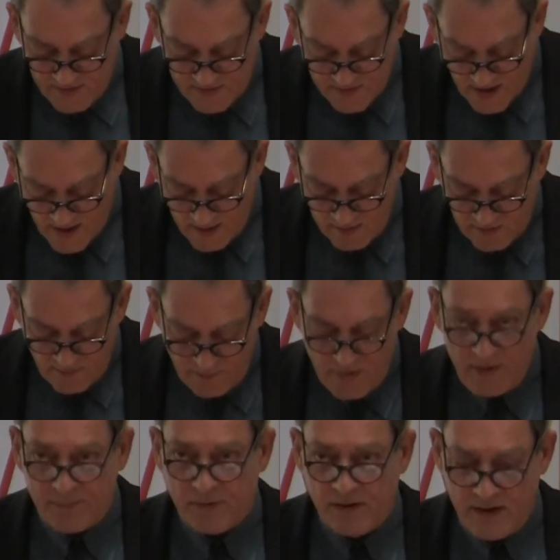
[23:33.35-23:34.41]
and sounds and
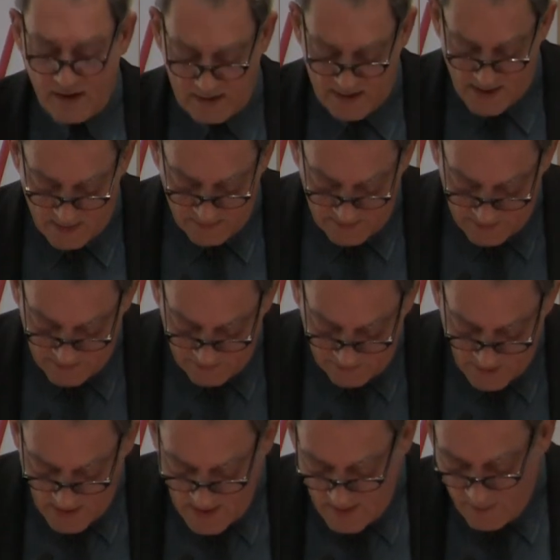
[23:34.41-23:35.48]
people he encounters,
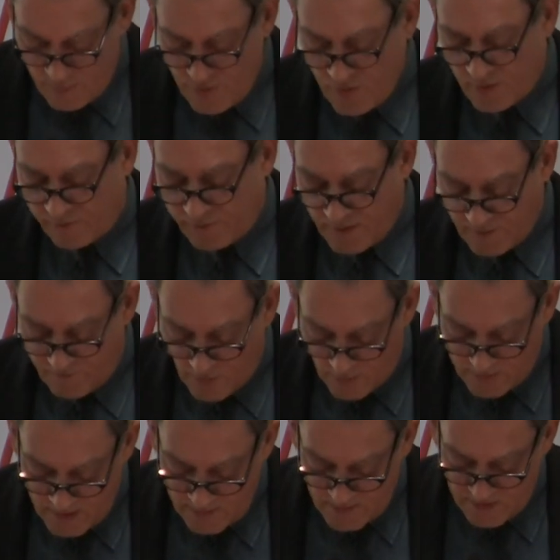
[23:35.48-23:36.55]
beautifully
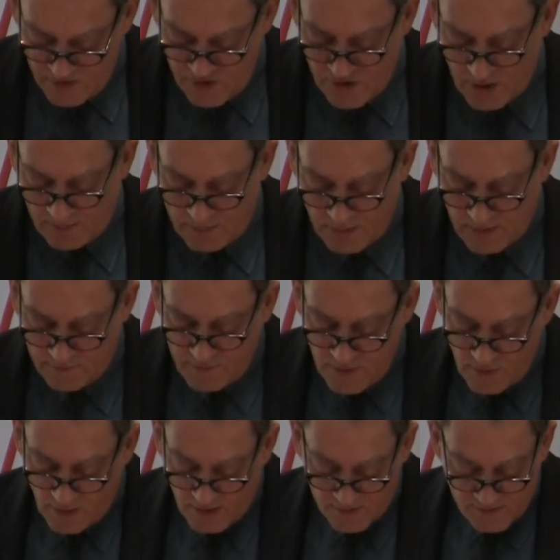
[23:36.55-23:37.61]
evoking the jumble of New
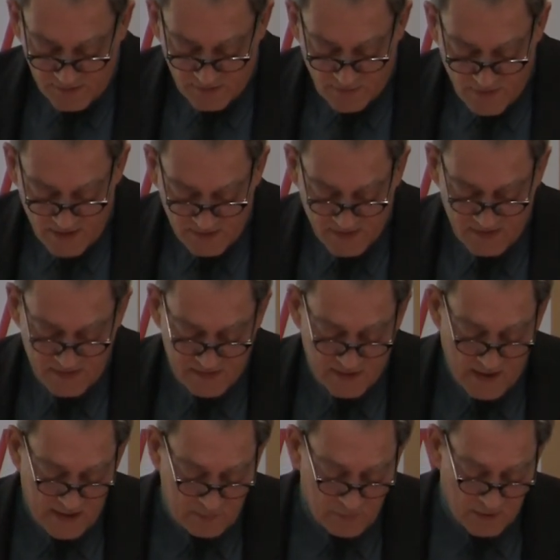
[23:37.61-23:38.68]
York streets and
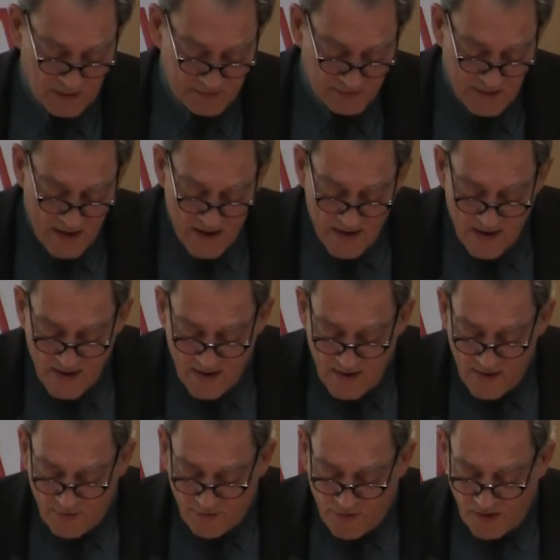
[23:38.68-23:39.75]
sidewalks,
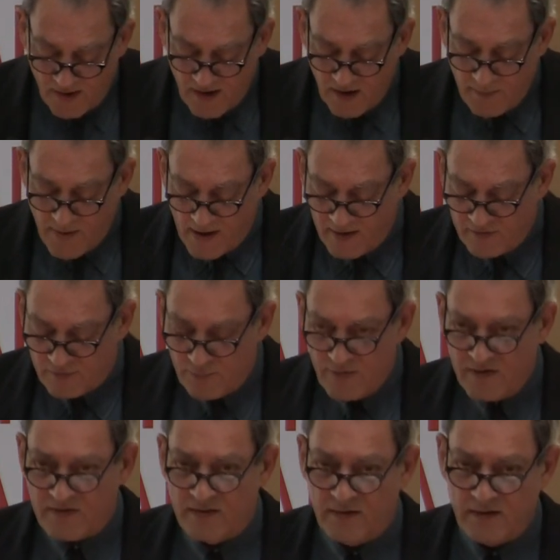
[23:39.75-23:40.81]
thinking about his
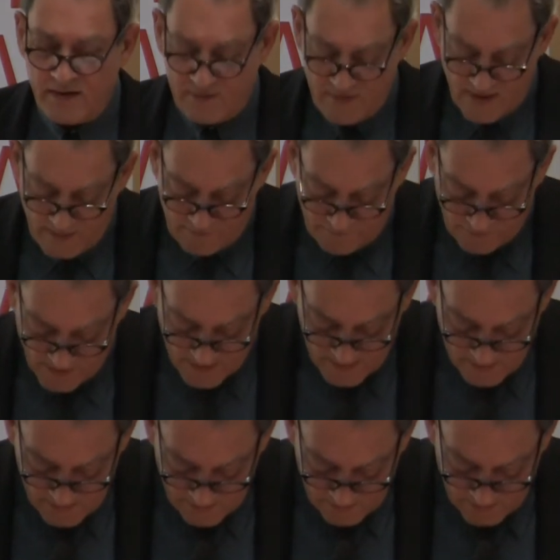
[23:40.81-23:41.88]
recently dead
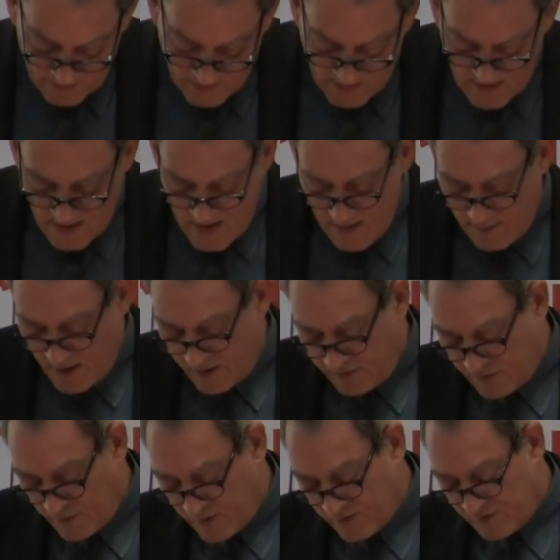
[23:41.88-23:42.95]
friends, by
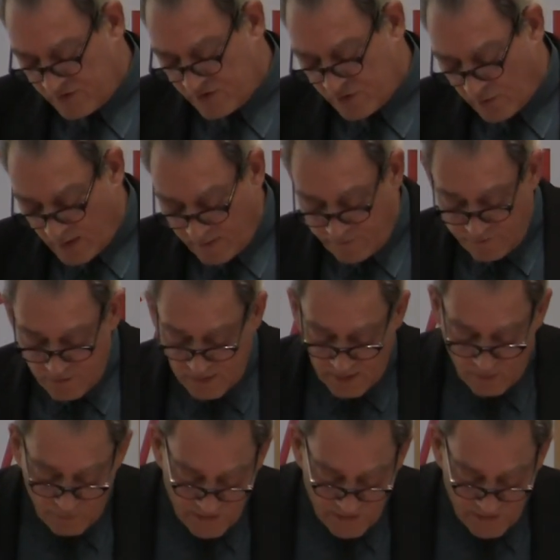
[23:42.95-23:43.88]
turns joyful and